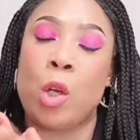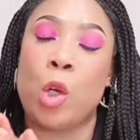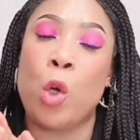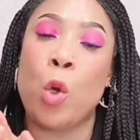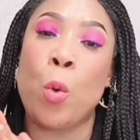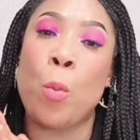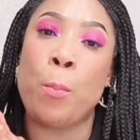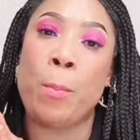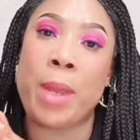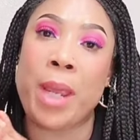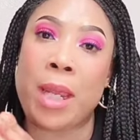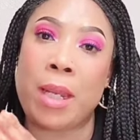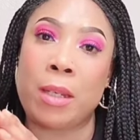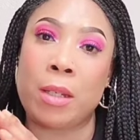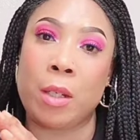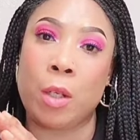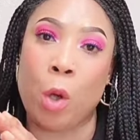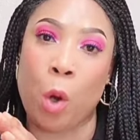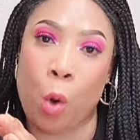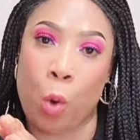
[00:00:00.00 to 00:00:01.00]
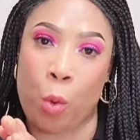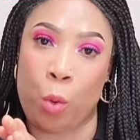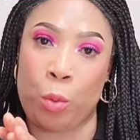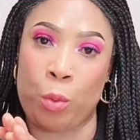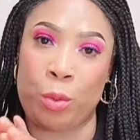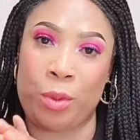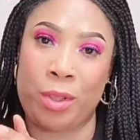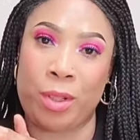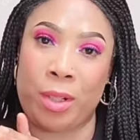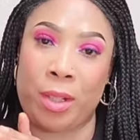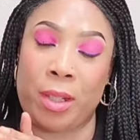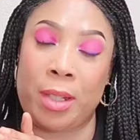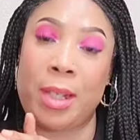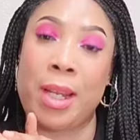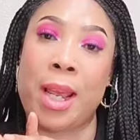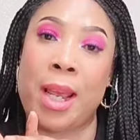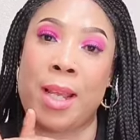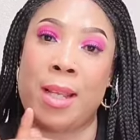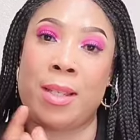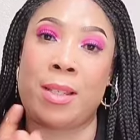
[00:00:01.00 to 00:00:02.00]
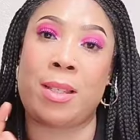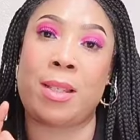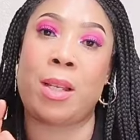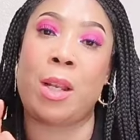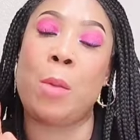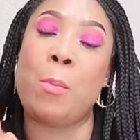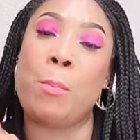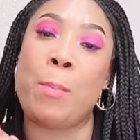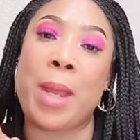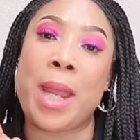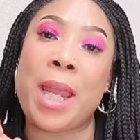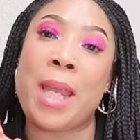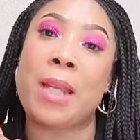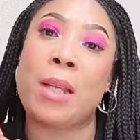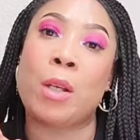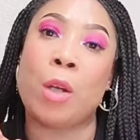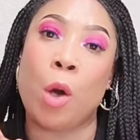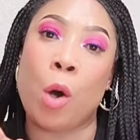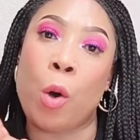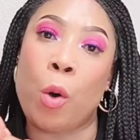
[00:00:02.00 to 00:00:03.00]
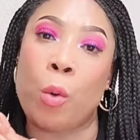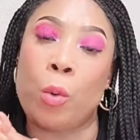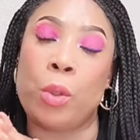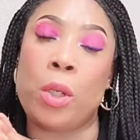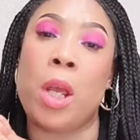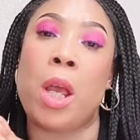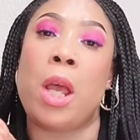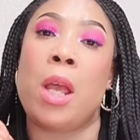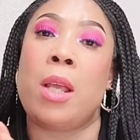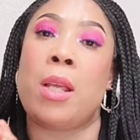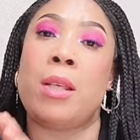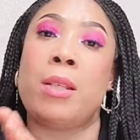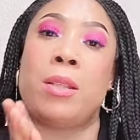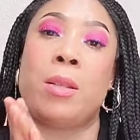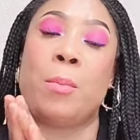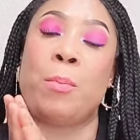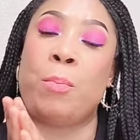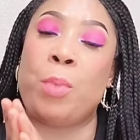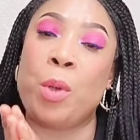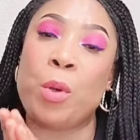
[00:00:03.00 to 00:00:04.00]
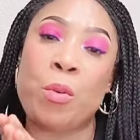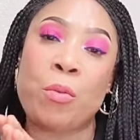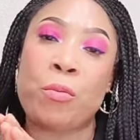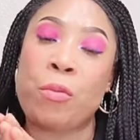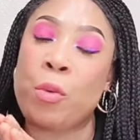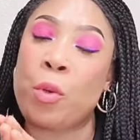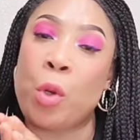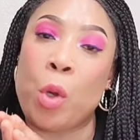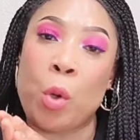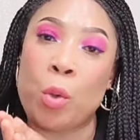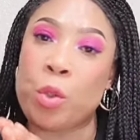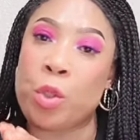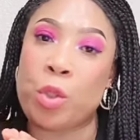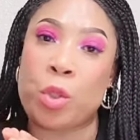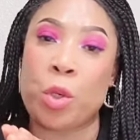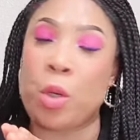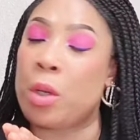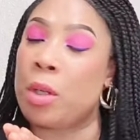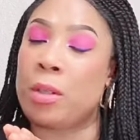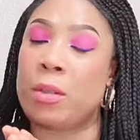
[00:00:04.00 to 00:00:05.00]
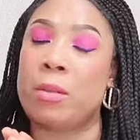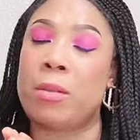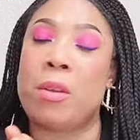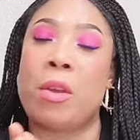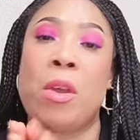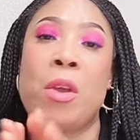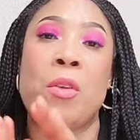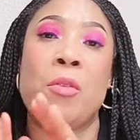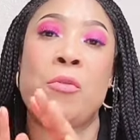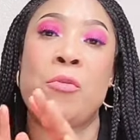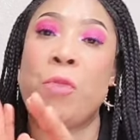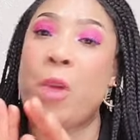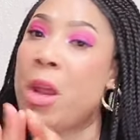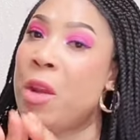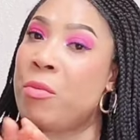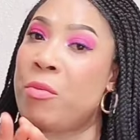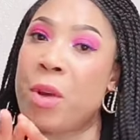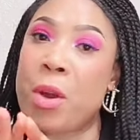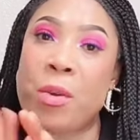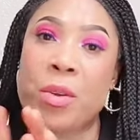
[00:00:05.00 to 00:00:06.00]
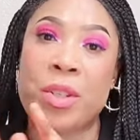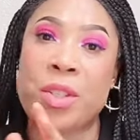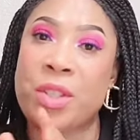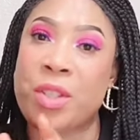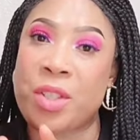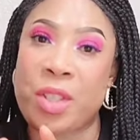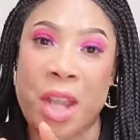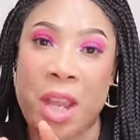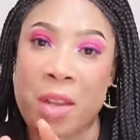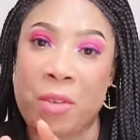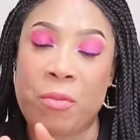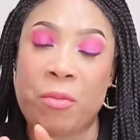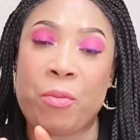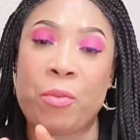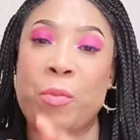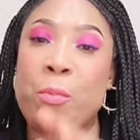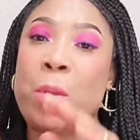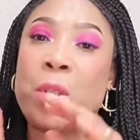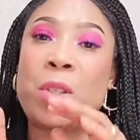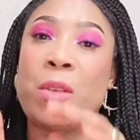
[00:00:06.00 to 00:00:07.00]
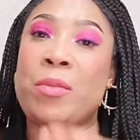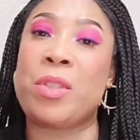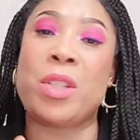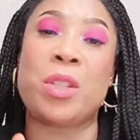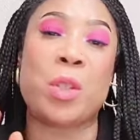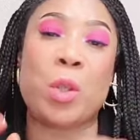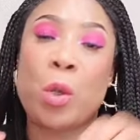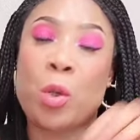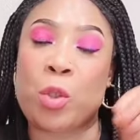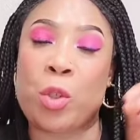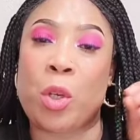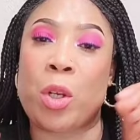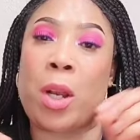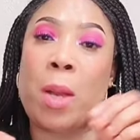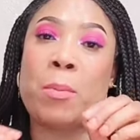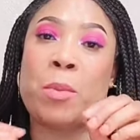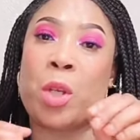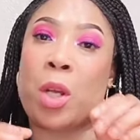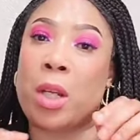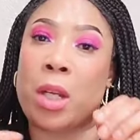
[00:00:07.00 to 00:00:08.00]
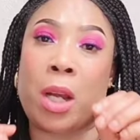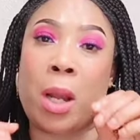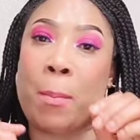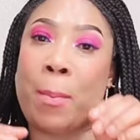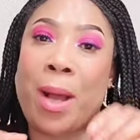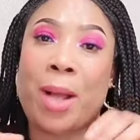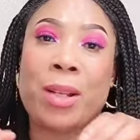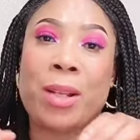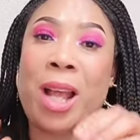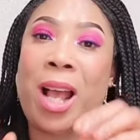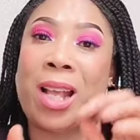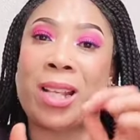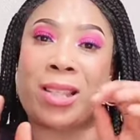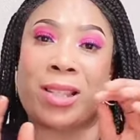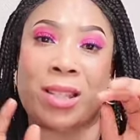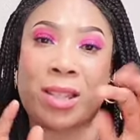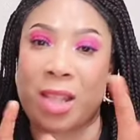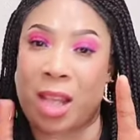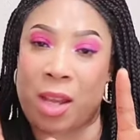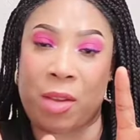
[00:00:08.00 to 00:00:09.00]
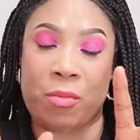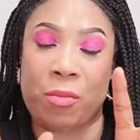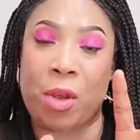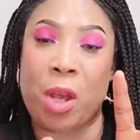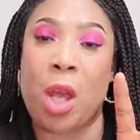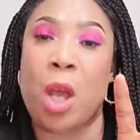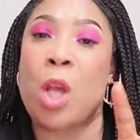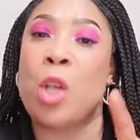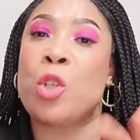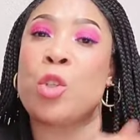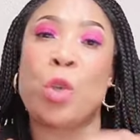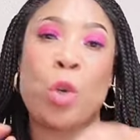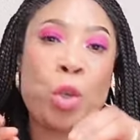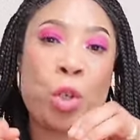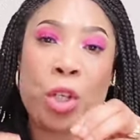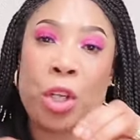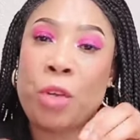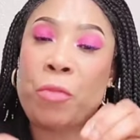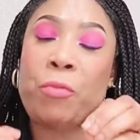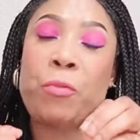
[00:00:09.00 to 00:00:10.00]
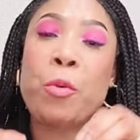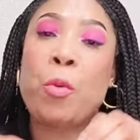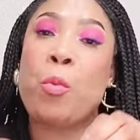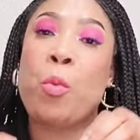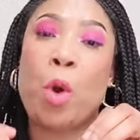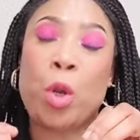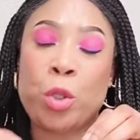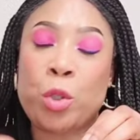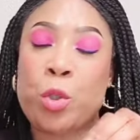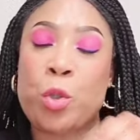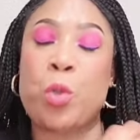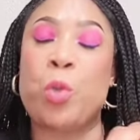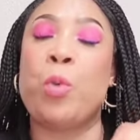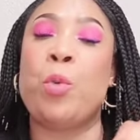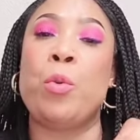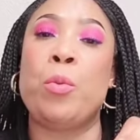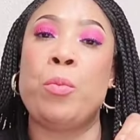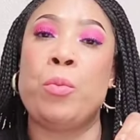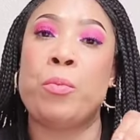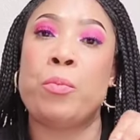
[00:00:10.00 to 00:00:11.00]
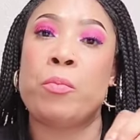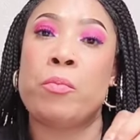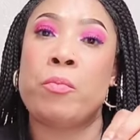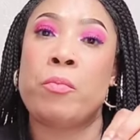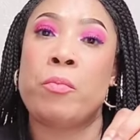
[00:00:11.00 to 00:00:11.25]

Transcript: lumine gold yes lumine gold is a beautiful lotion very very safe most of this lotion i'm talking about are safe so if you want to